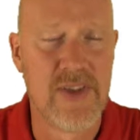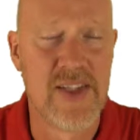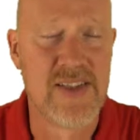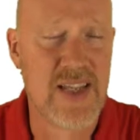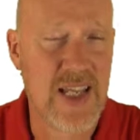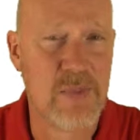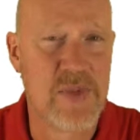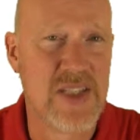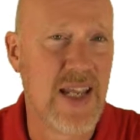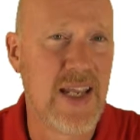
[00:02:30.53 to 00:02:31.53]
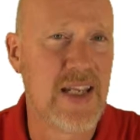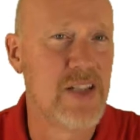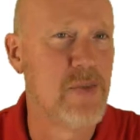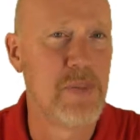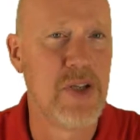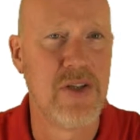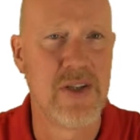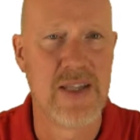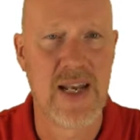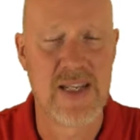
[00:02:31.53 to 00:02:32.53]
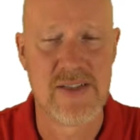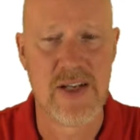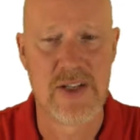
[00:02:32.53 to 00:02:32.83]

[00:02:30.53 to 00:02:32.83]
same stage maybe that has done